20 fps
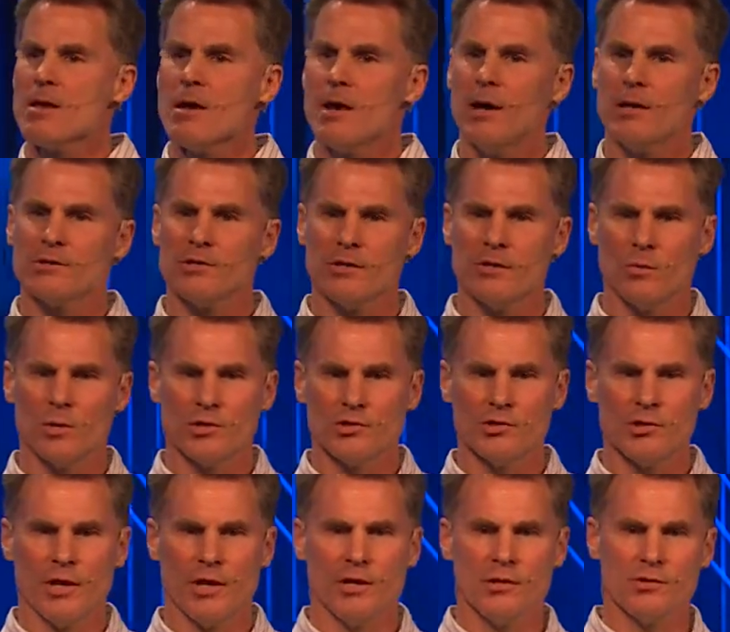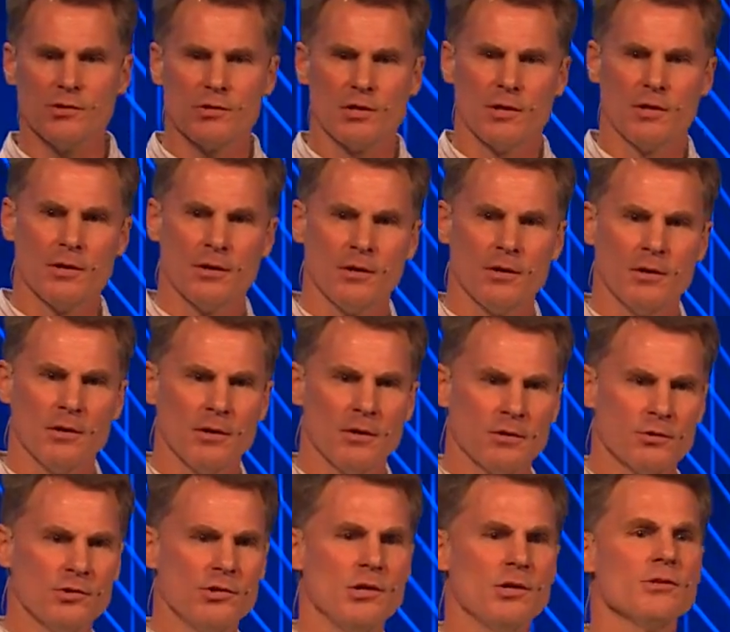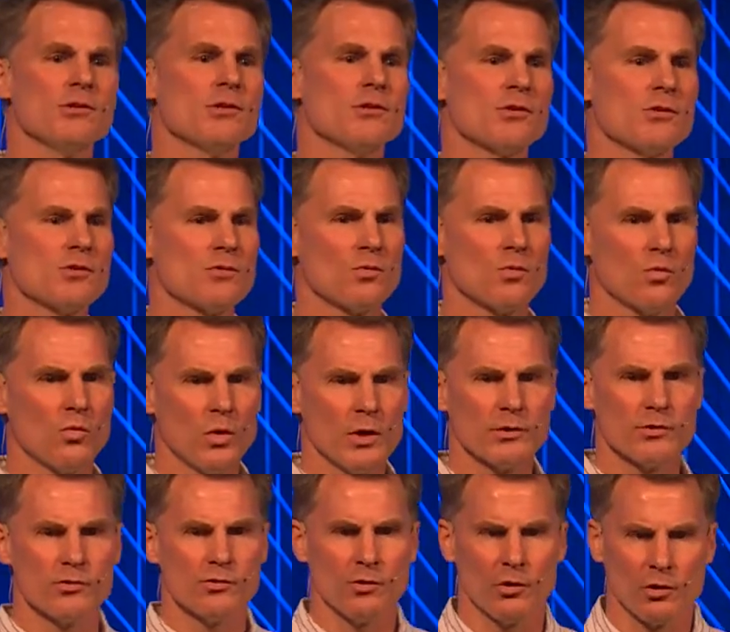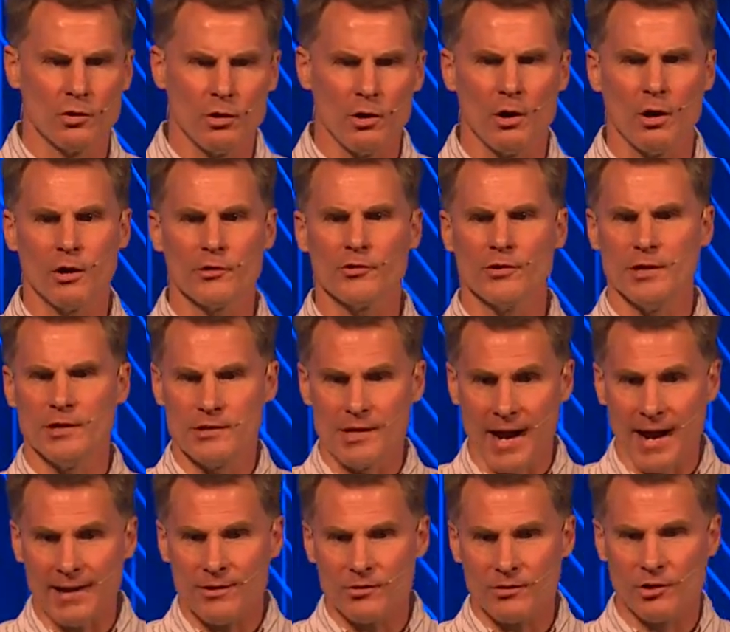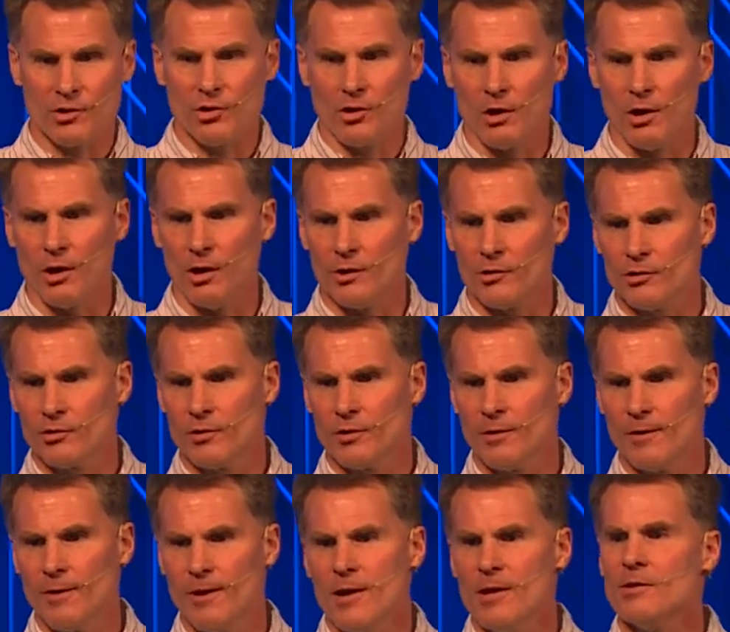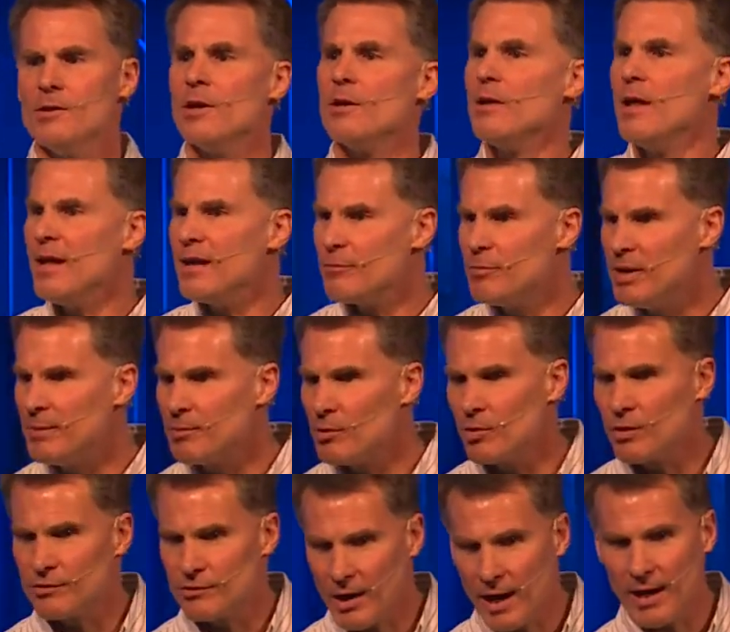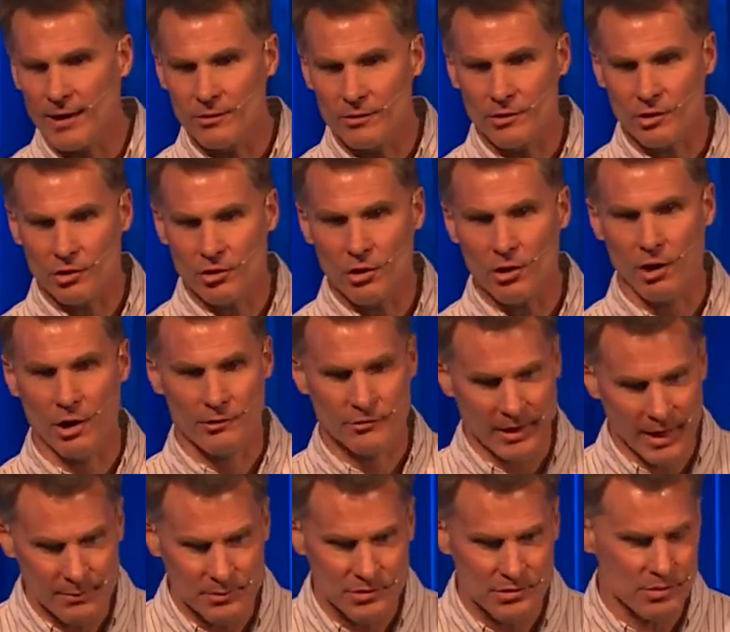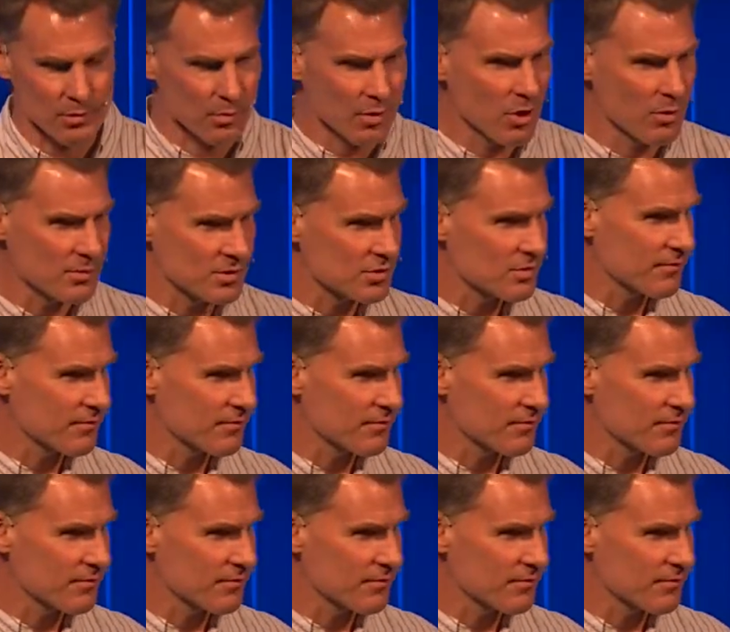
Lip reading: I'll tell you what changed. Jesus went to a cross and he died on the cross. Now, a lot of people had died on the cross. That was the Romans'